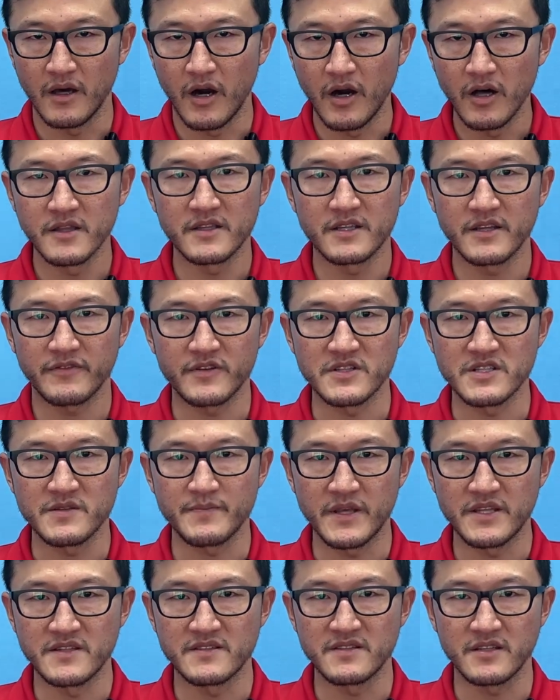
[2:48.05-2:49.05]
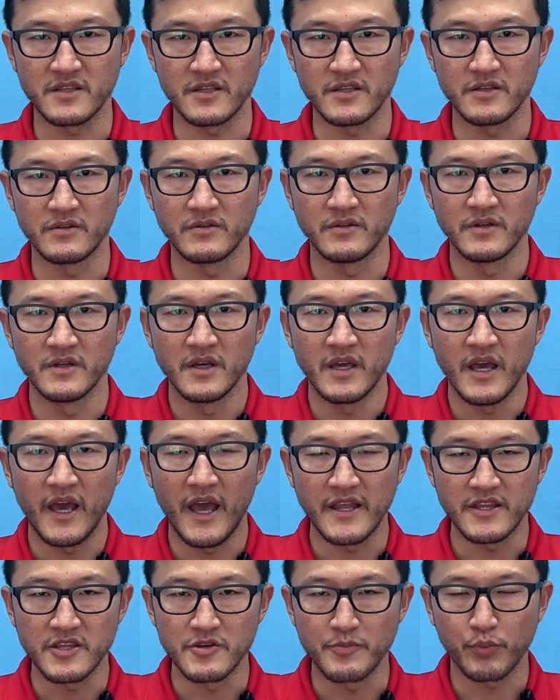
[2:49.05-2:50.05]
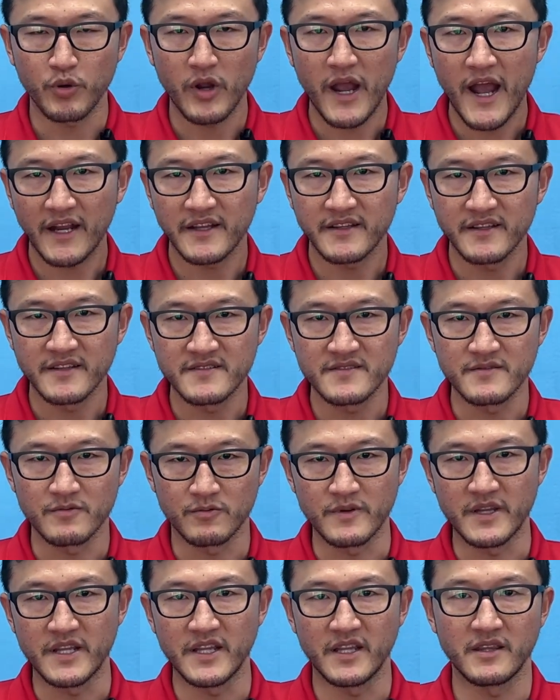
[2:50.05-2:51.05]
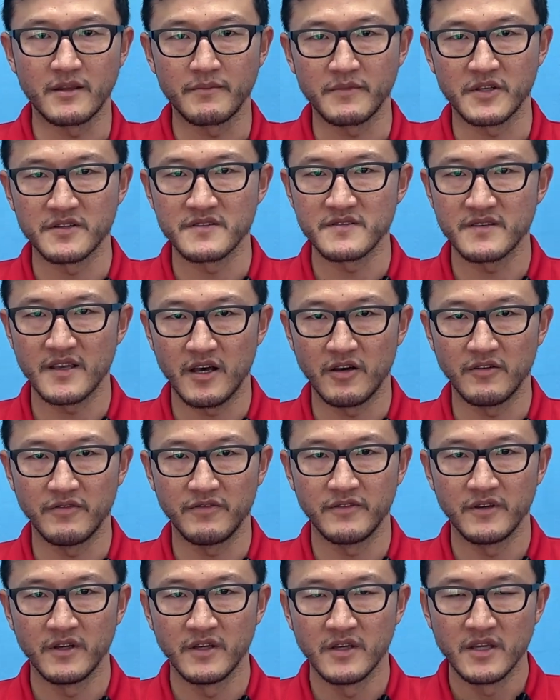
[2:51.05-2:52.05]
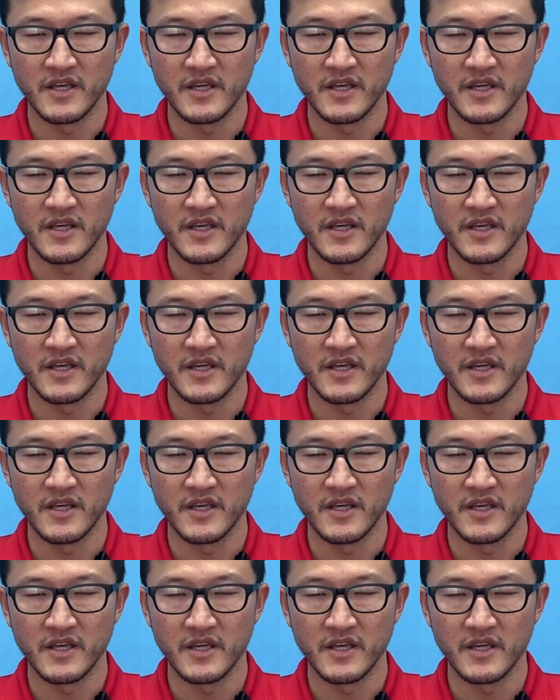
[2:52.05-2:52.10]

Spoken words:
all the different spins to you and you practice reading them yourself.